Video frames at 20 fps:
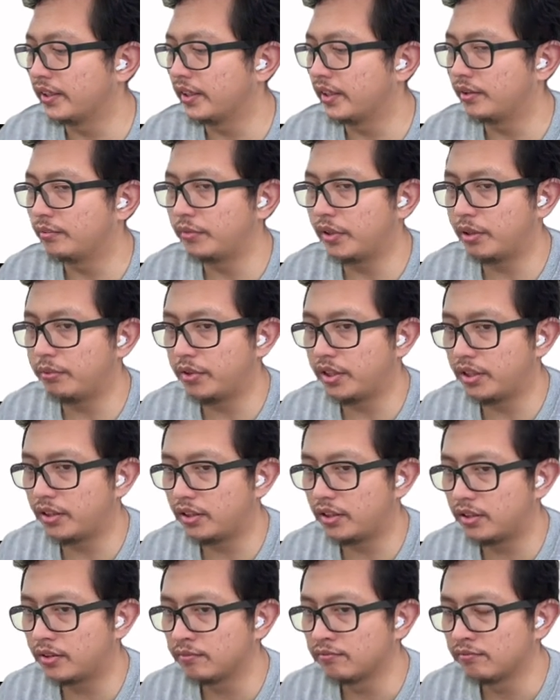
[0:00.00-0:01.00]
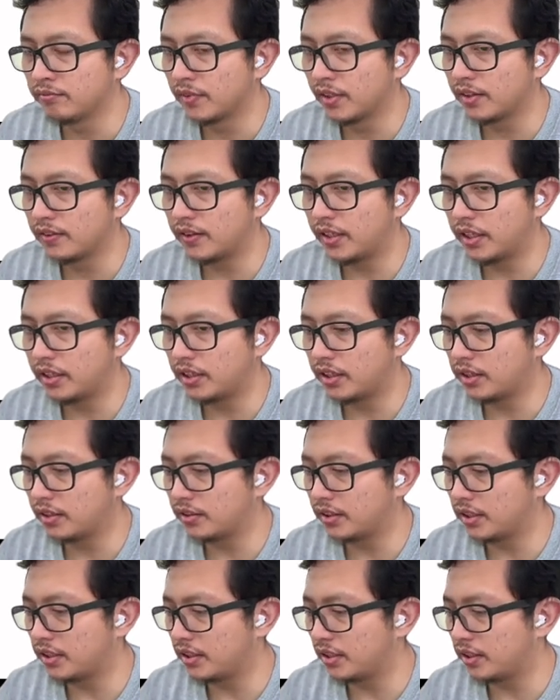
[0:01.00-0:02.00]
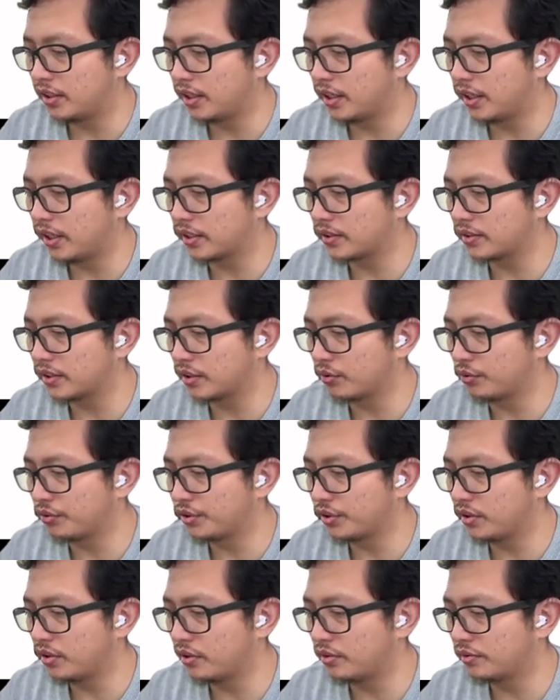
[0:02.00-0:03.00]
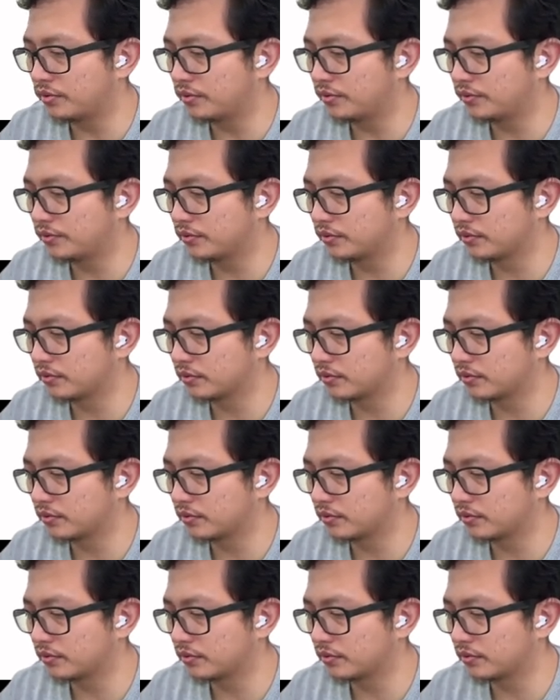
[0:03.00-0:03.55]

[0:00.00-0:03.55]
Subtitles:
and then maybe taking the x equals 0,